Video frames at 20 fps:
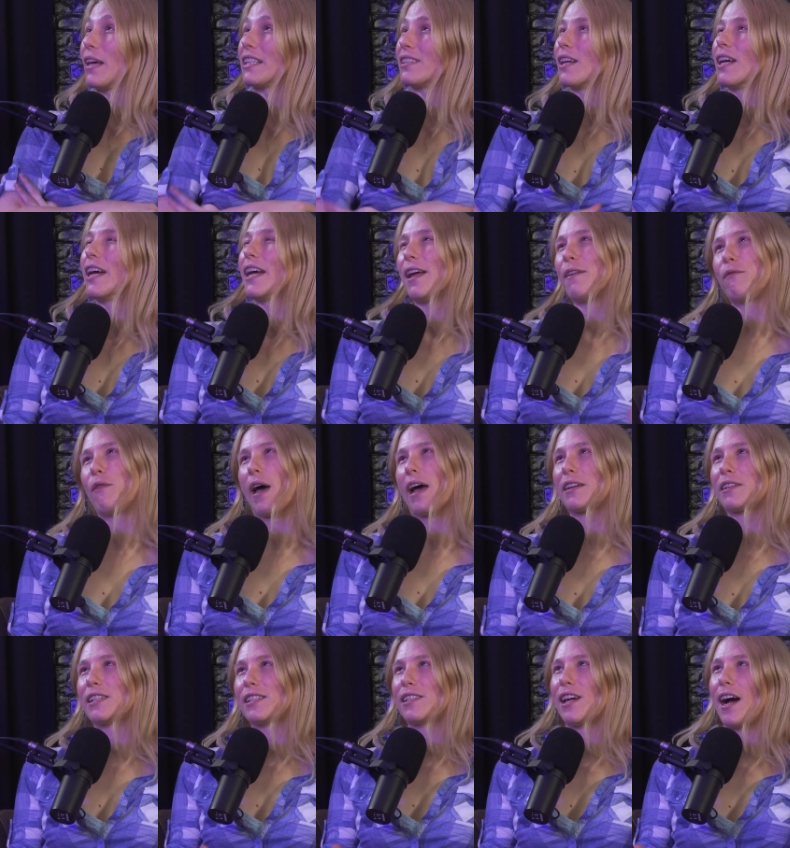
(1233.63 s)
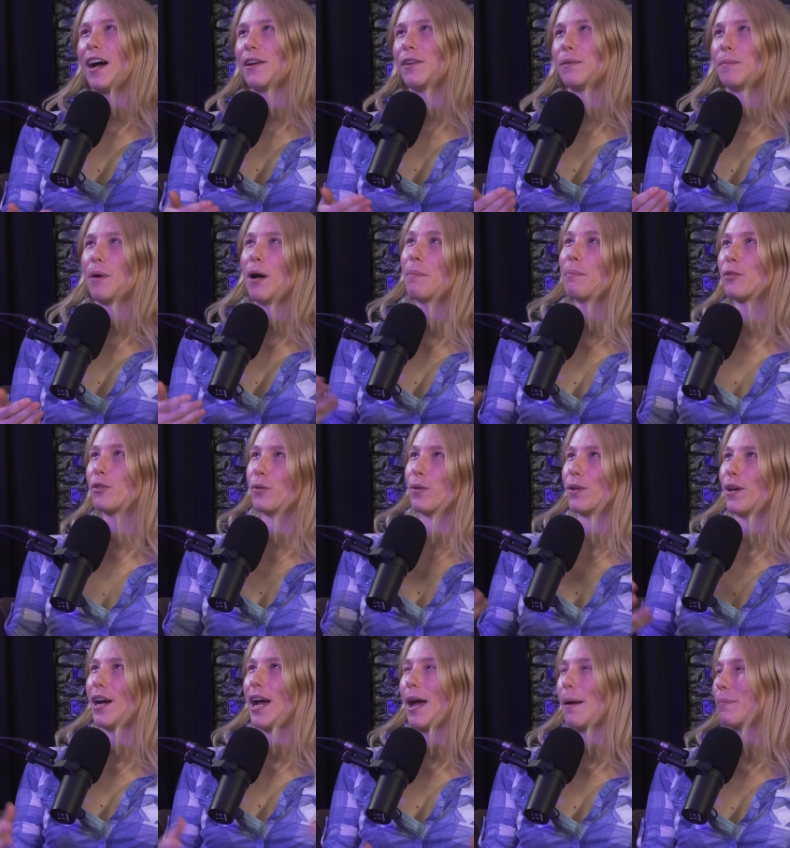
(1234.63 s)
They, in fact, he tied him up
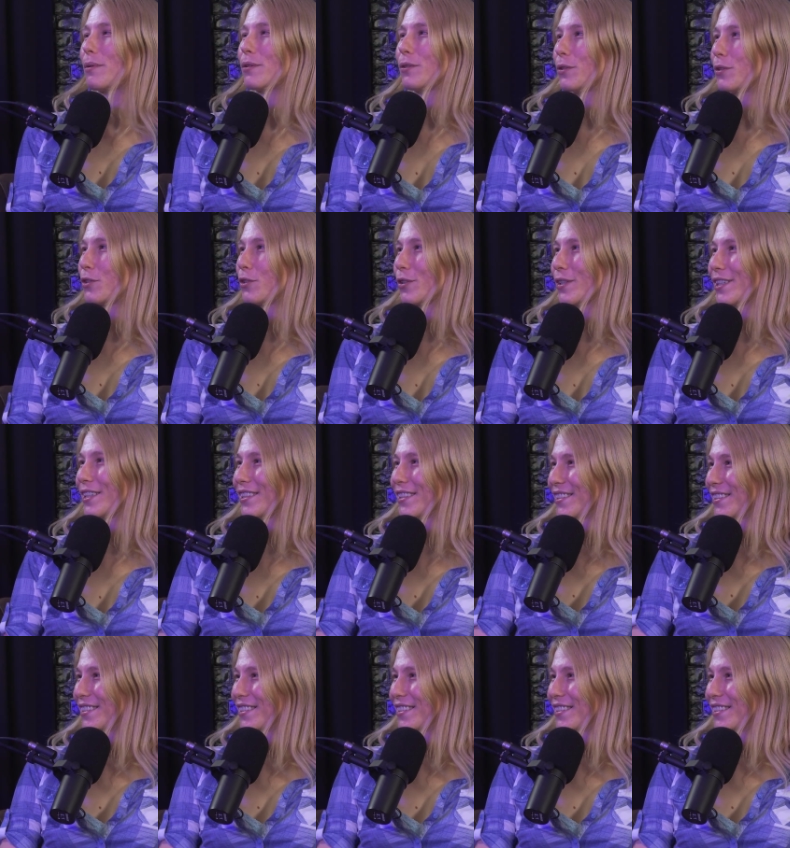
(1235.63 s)
to a happy little tree.